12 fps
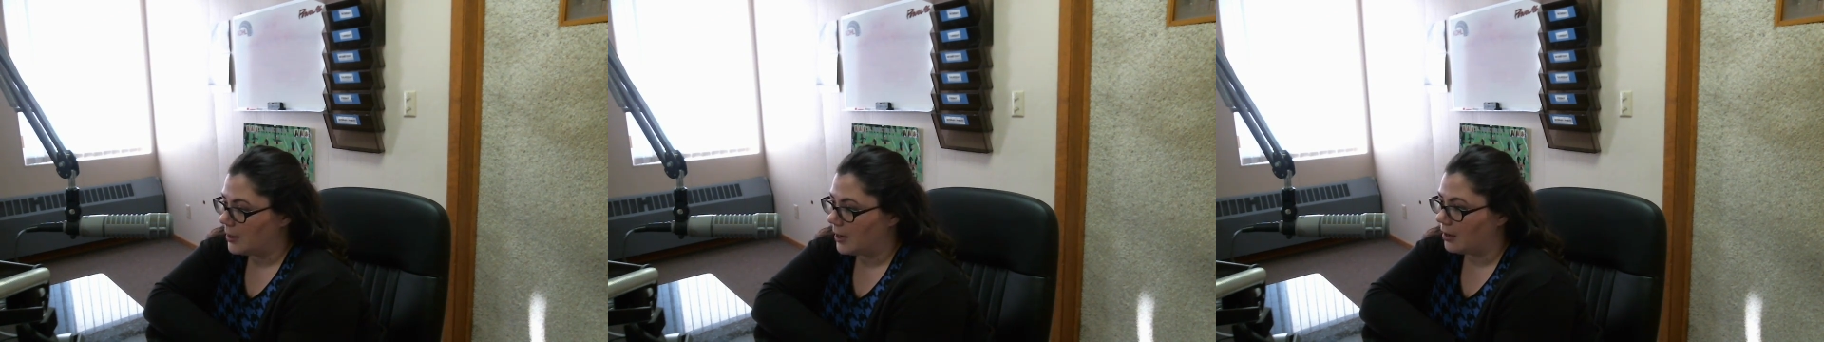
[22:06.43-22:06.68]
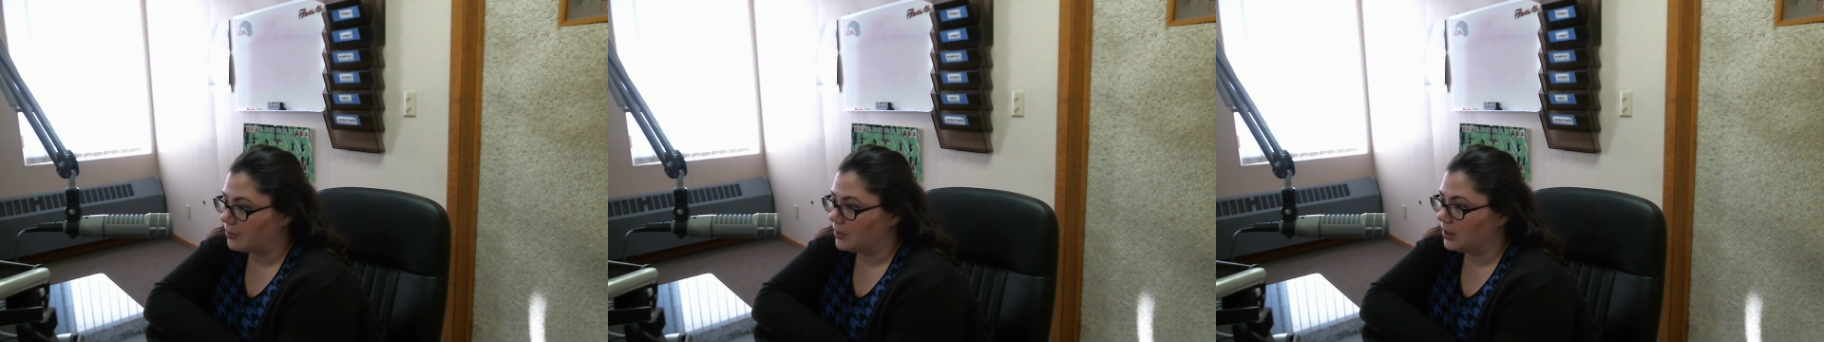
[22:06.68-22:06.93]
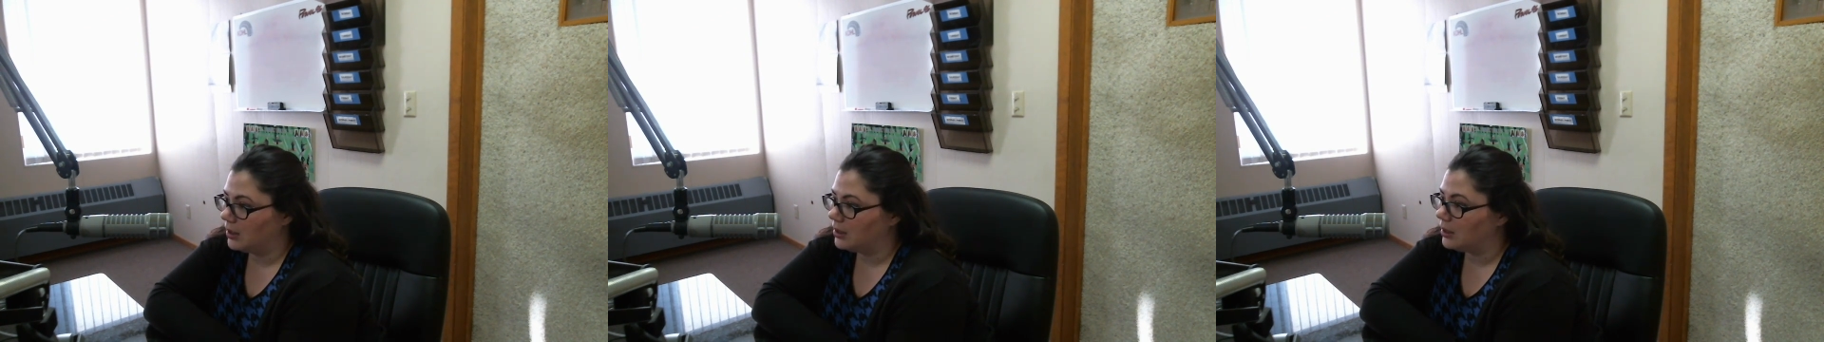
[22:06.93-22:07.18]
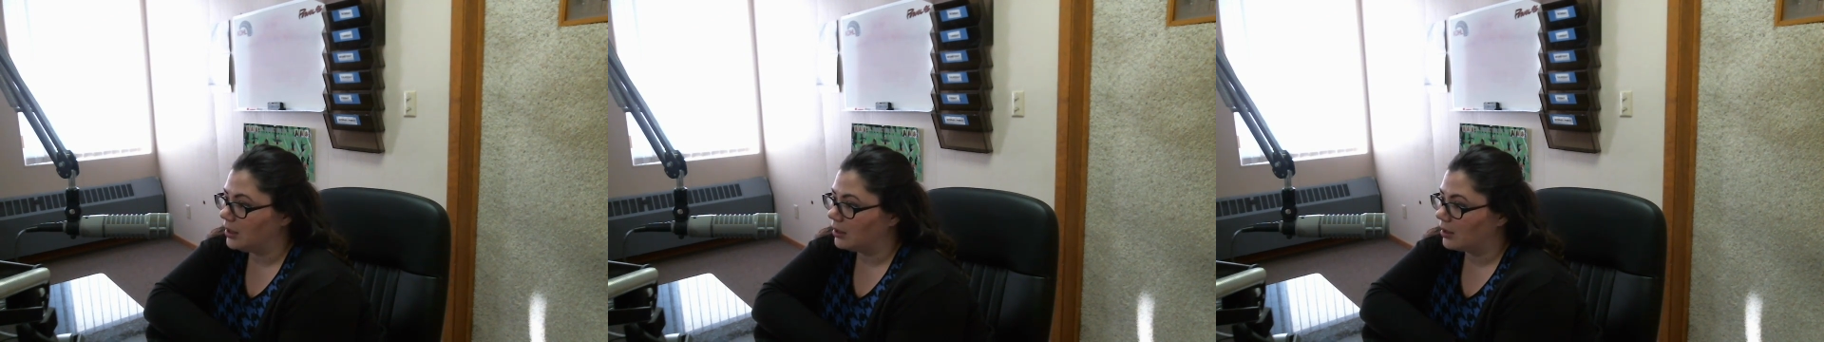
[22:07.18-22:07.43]
um, in
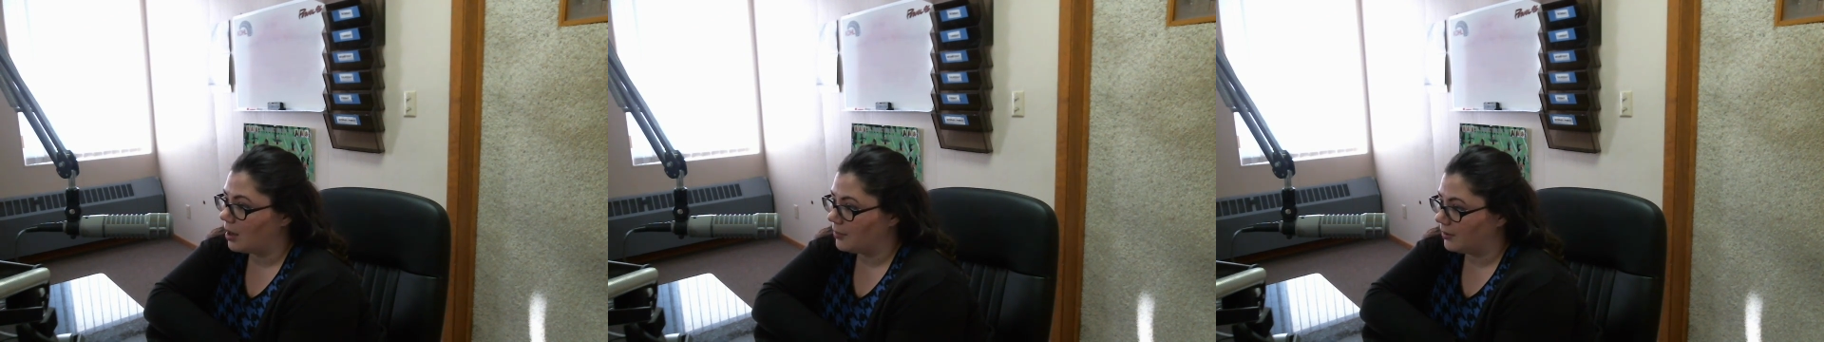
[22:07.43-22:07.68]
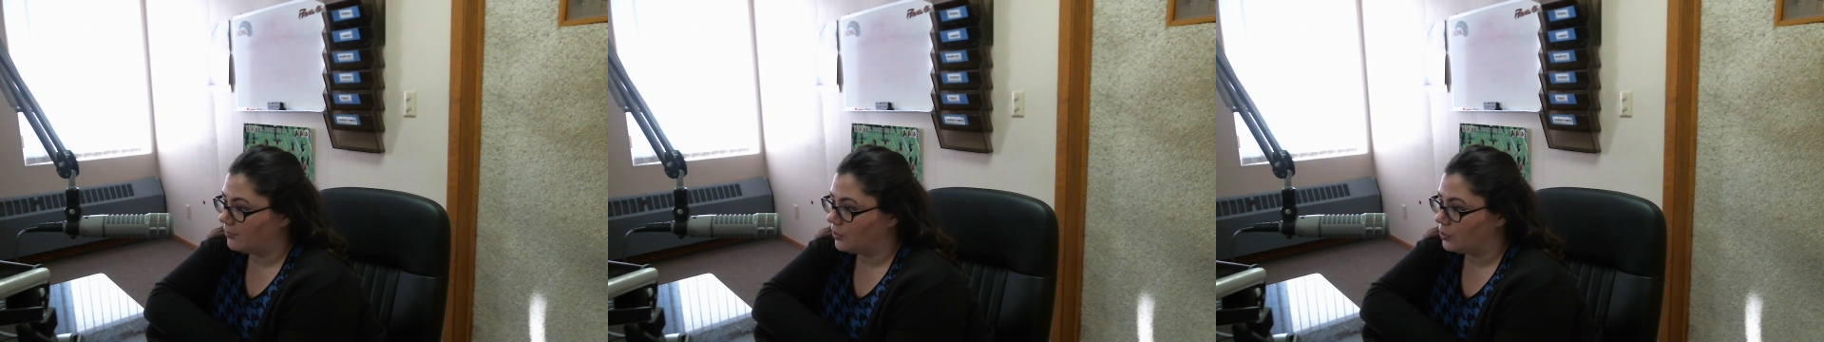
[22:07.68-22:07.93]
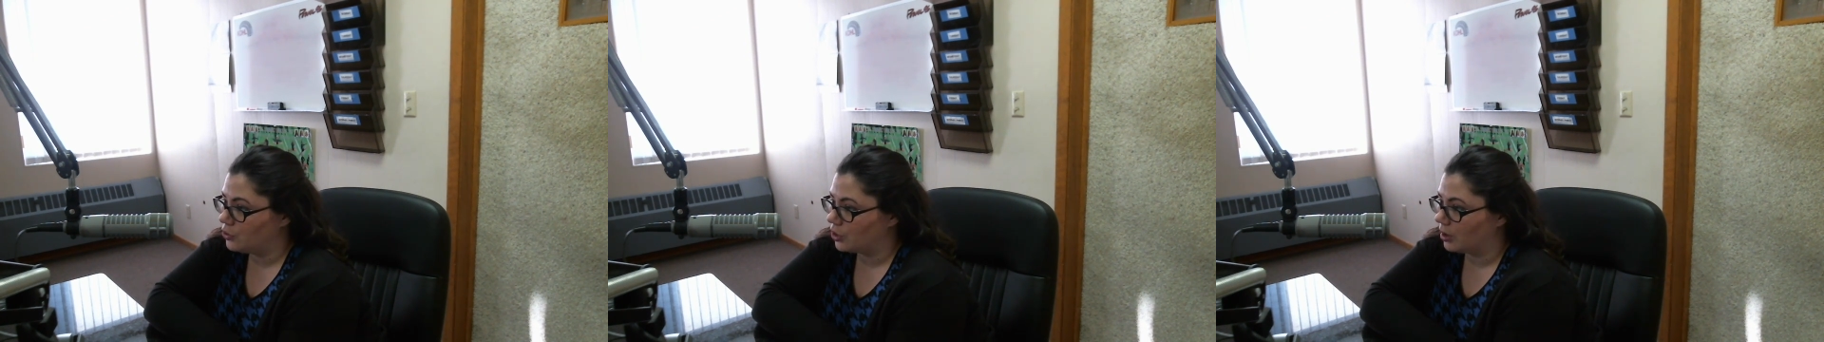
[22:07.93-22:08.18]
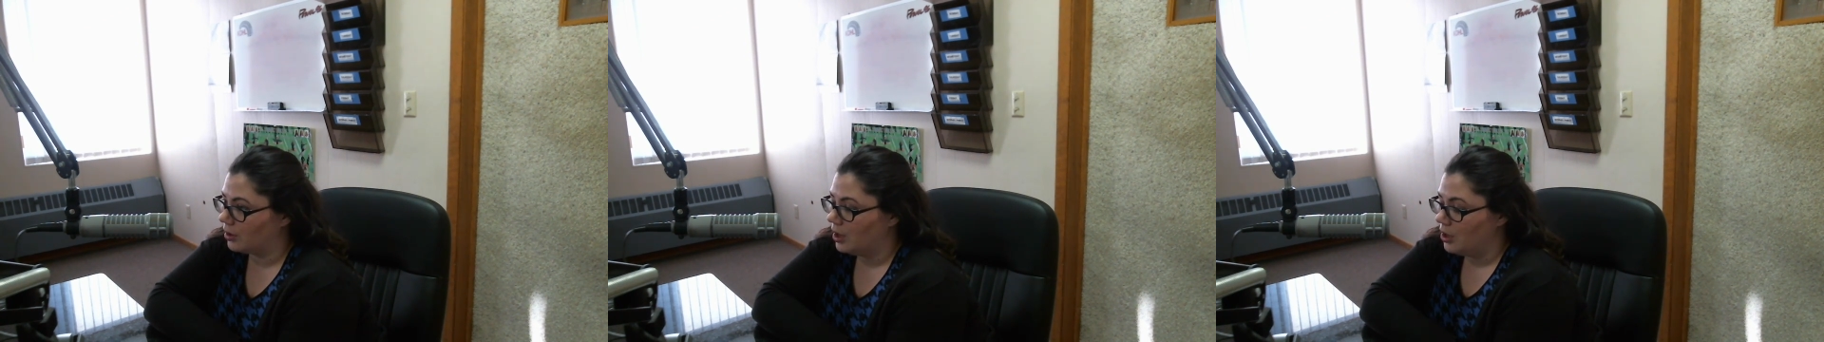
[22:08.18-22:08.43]
the coming
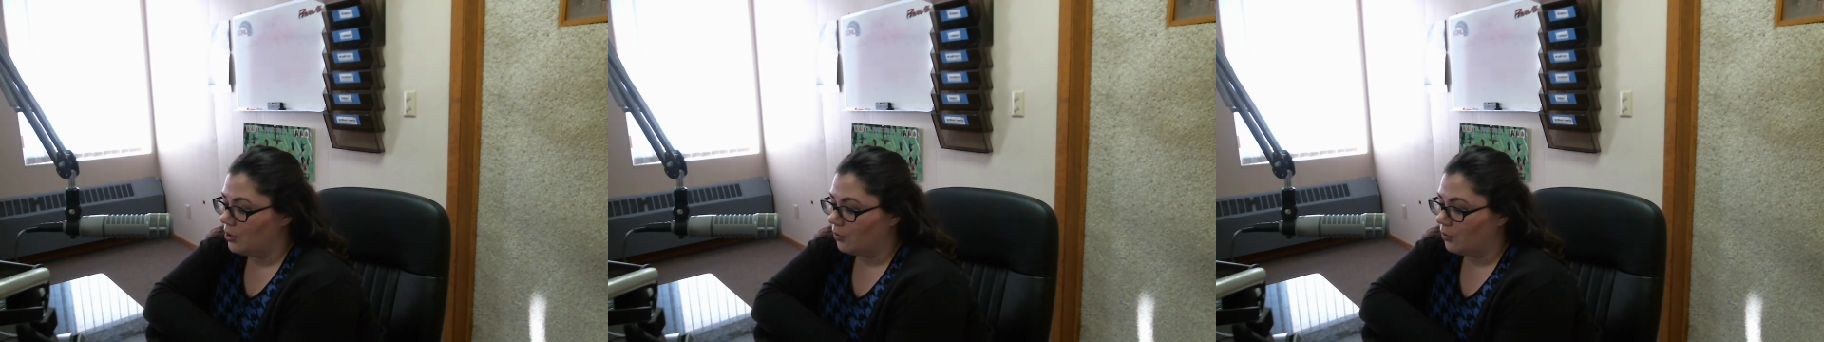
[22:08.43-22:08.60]
future.